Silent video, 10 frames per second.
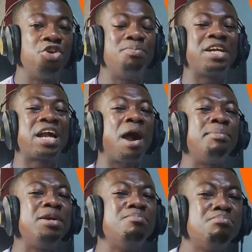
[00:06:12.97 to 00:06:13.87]
You
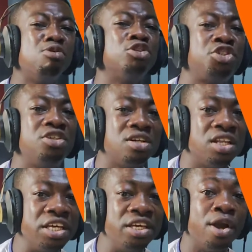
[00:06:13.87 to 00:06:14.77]
become
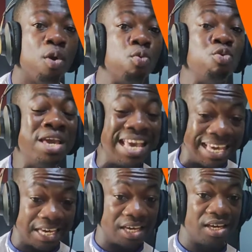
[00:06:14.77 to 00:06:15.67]
emotionally
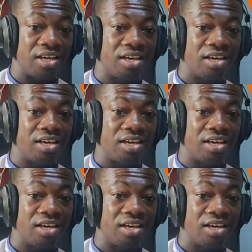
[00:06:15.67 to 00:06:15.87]
weak